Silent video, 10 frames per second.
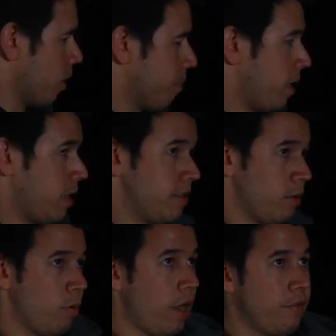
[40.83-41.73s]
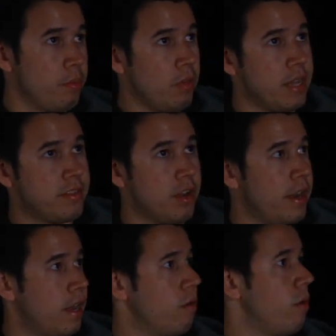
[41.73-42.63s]
recommend is, I have some lights
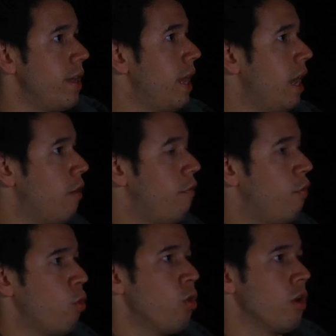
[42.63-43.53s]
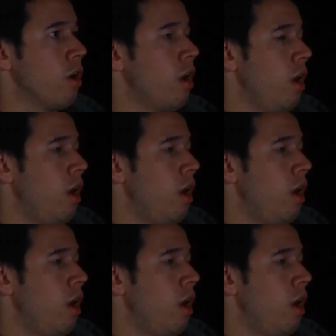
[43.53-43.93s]
on out right now for